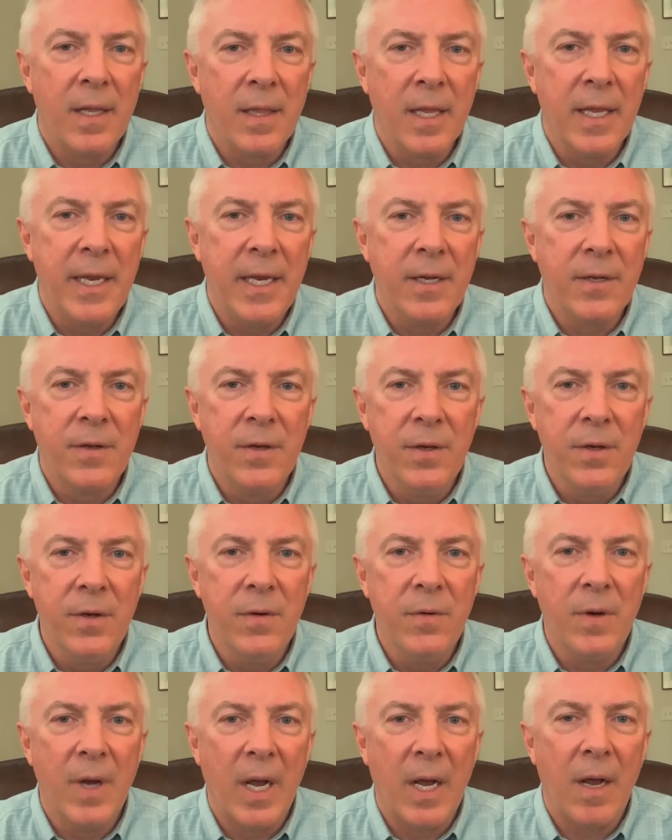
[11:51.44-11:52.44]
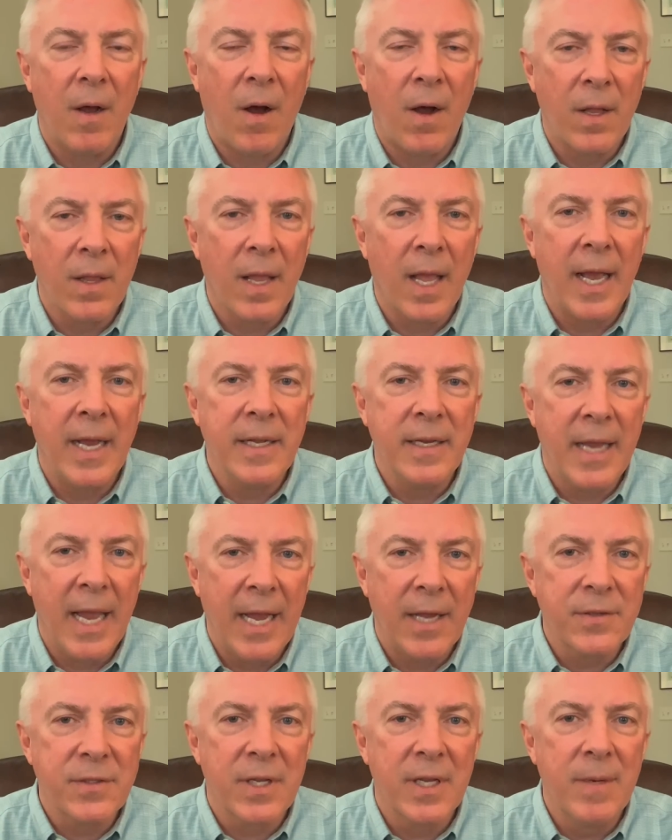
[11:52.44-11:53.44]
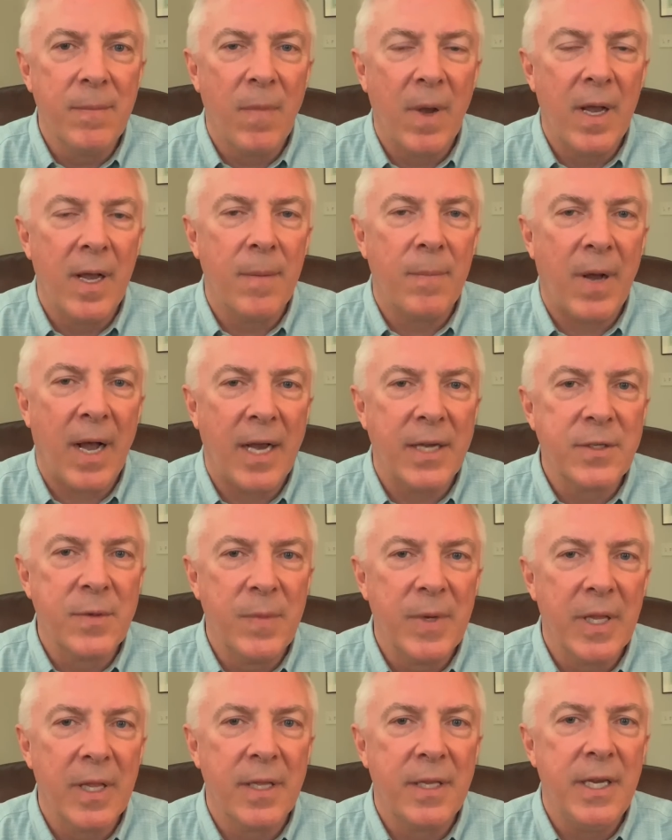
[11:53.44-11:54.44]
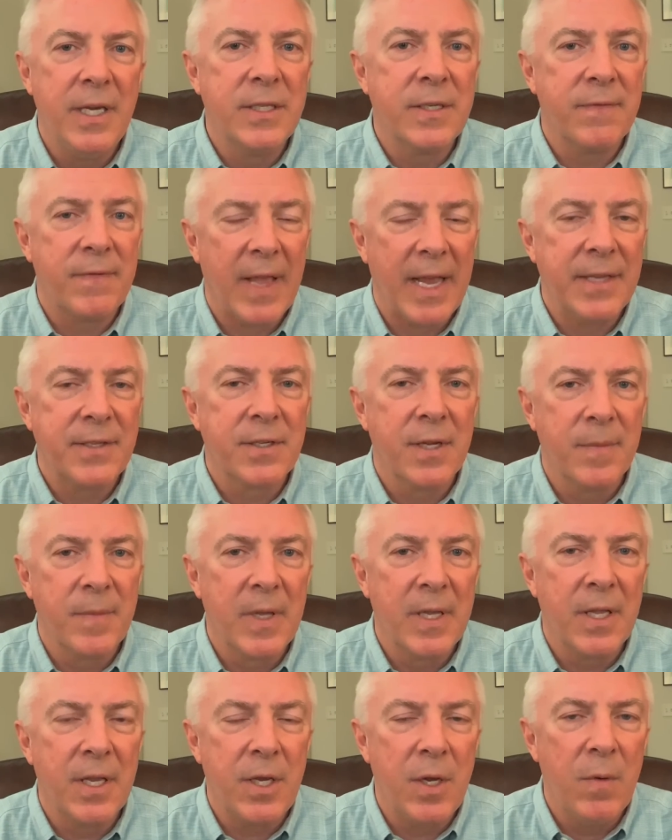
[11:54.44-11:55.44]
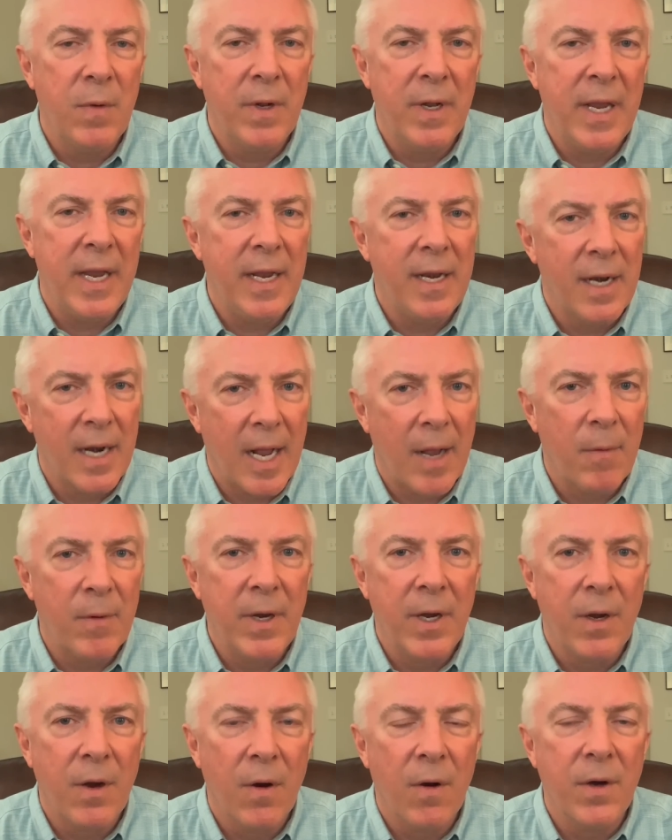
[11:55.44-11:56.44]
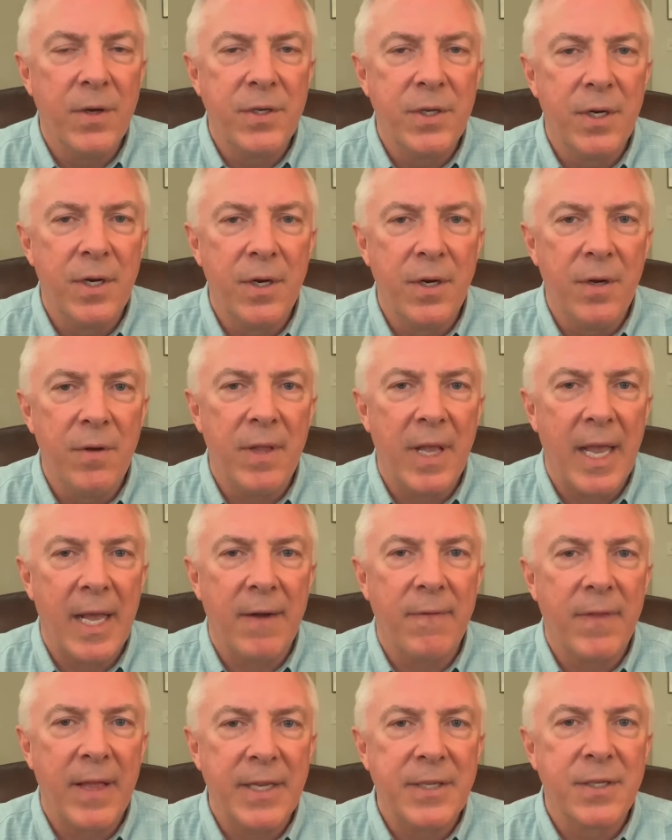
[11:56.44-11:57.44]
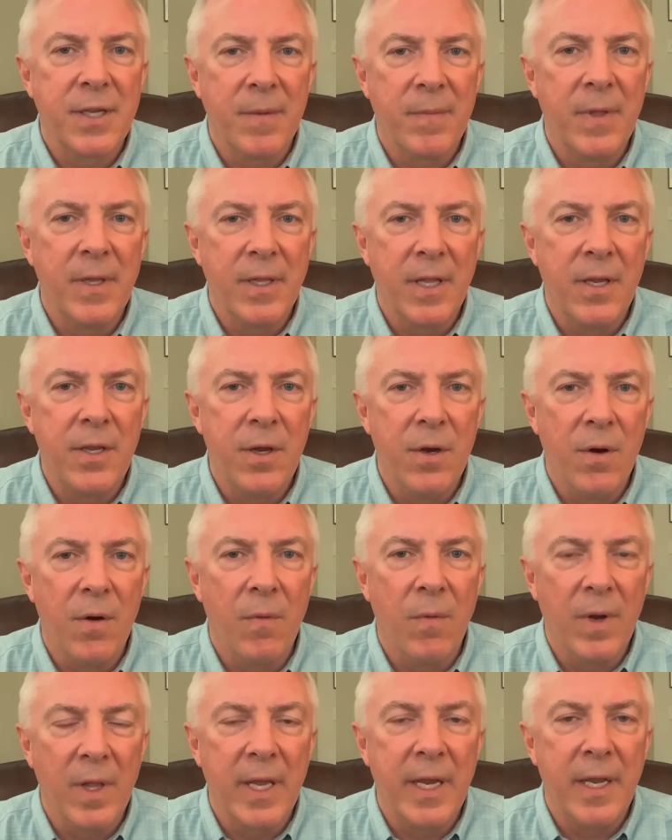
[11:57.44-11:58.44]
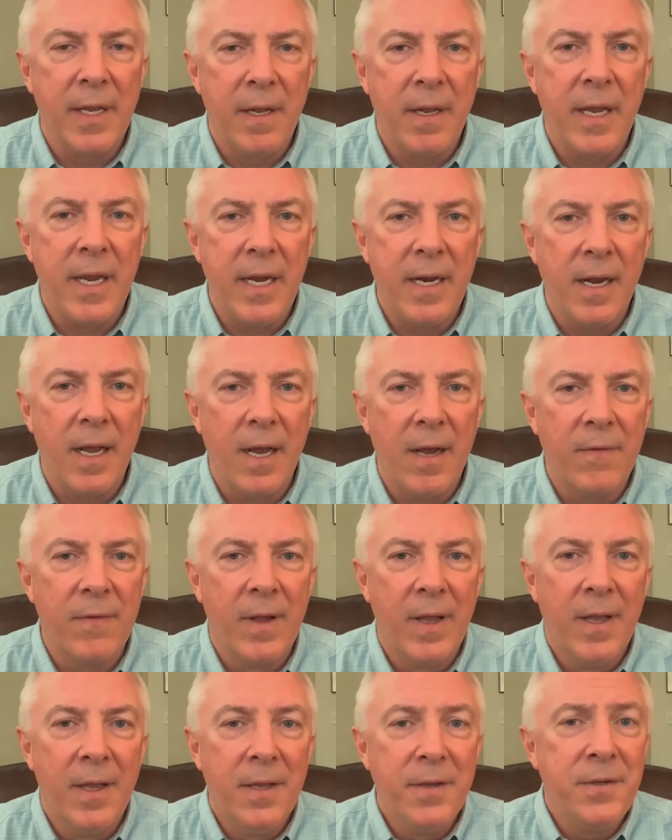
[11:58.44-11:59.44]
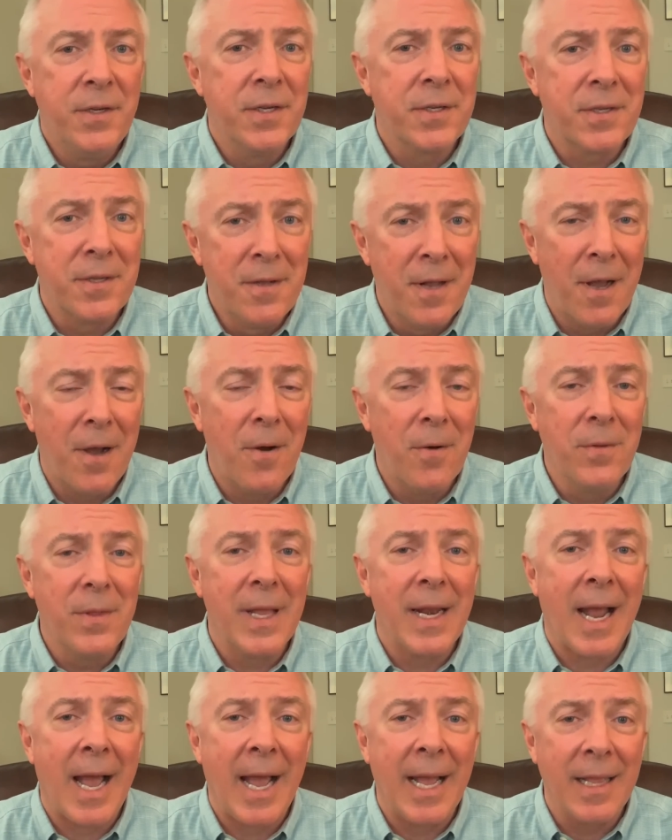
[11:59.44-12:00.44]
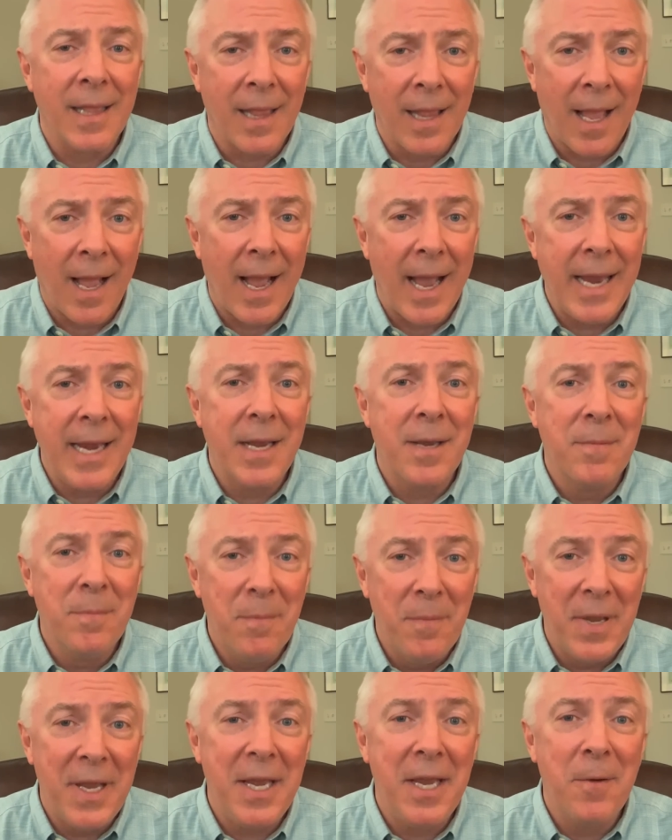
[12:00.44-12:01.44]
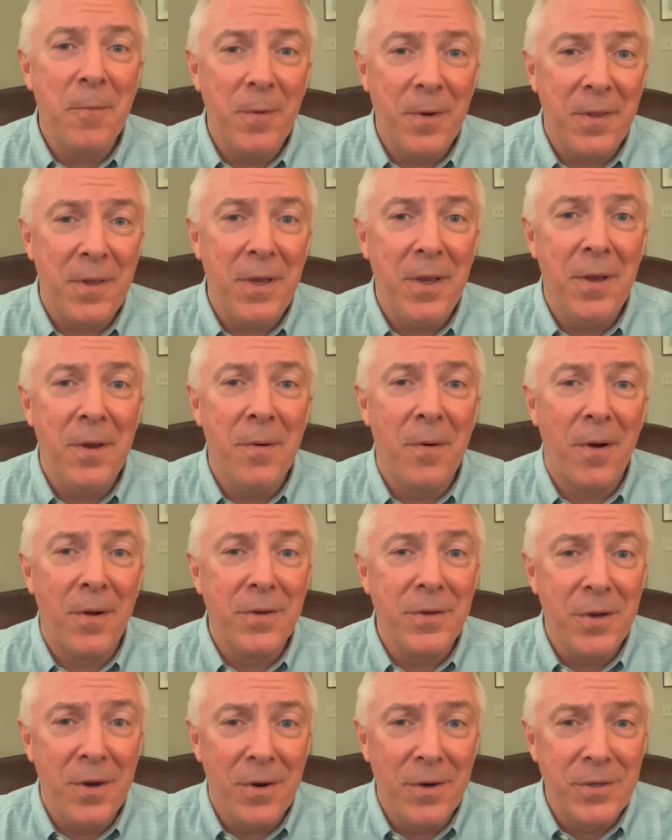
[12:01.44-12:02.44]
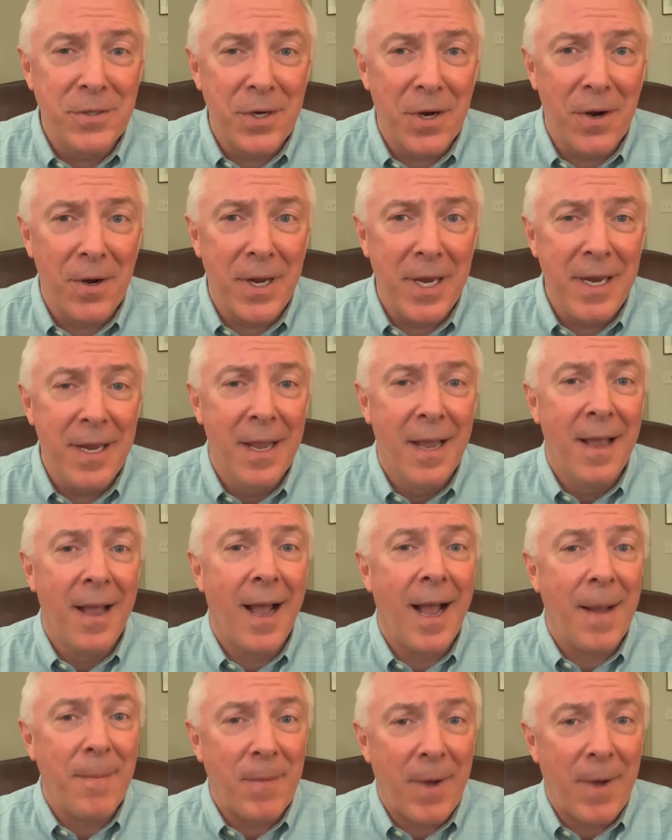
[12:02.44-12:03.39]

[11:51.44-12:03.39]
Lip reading: link to online counseling possibilities if that's something that you would need, and I would encourage you to do that if that's something that you're really in need of. Just know that I like being with you on your journey. I'm